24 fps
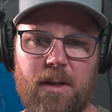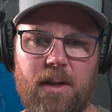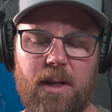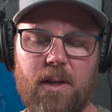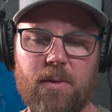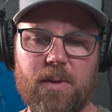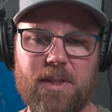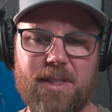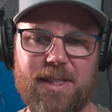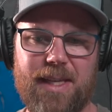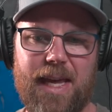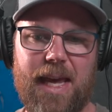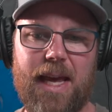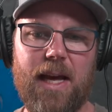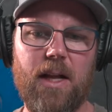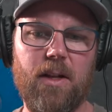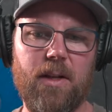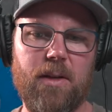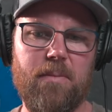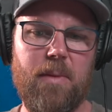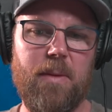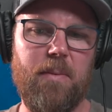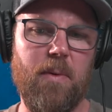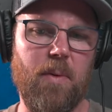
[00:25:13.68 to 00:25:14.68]

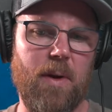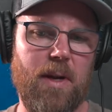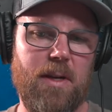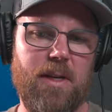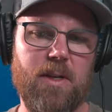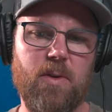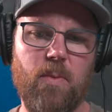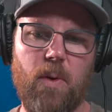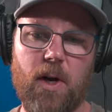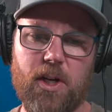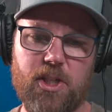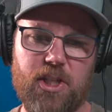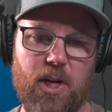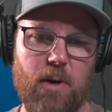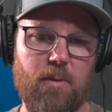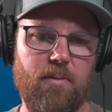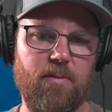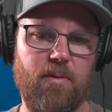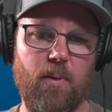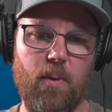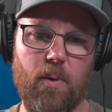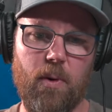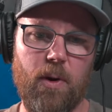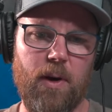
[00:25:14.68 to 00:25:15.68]
scale, and maybe what I need to watch out
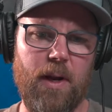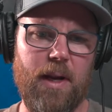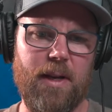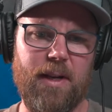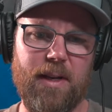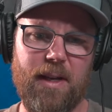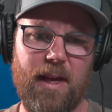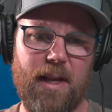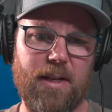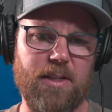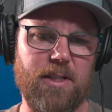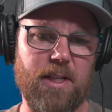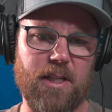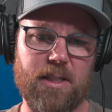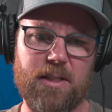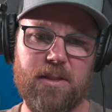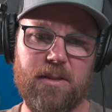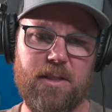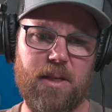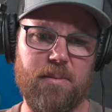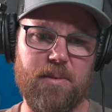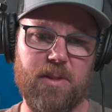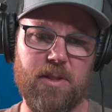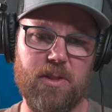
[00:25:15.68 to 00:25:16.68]
for, and again,
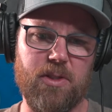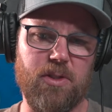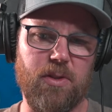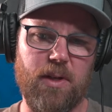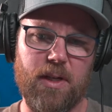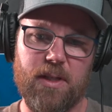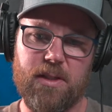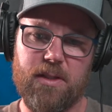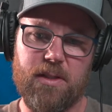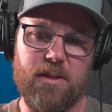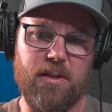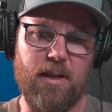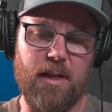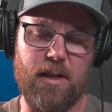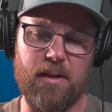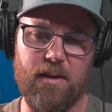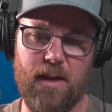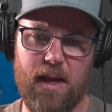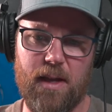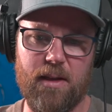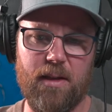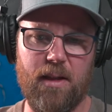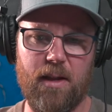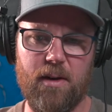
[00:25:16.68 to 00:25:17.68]
tips and tricks that
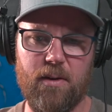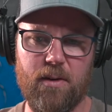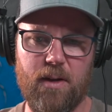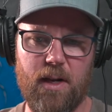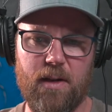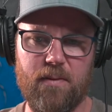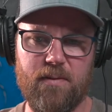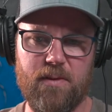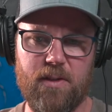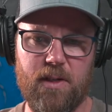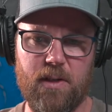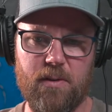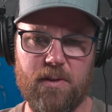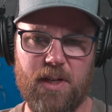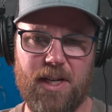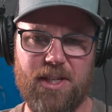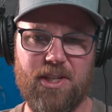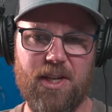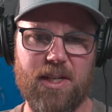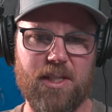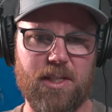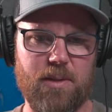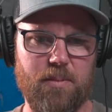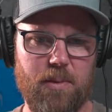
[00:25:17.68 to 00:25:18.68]
are kind of
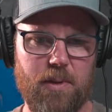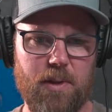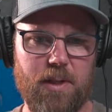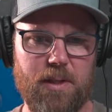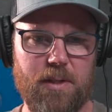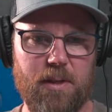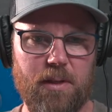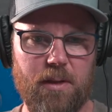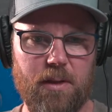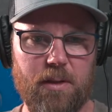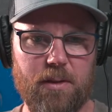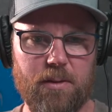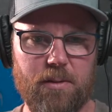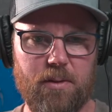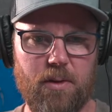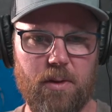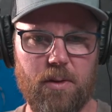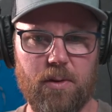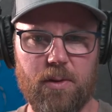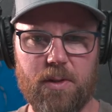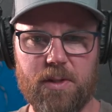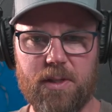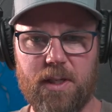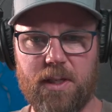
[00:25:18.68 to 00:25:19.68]
digestible and little
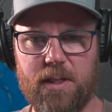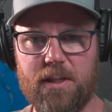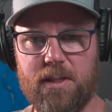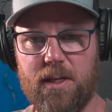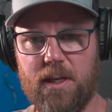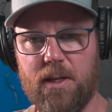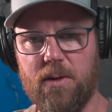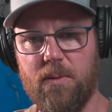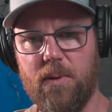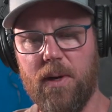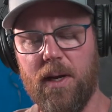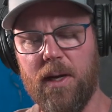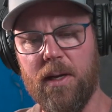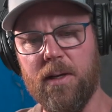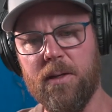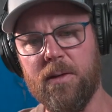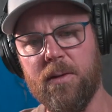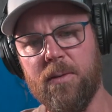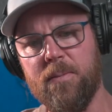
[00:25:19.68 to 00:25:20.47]
kernels I can take away.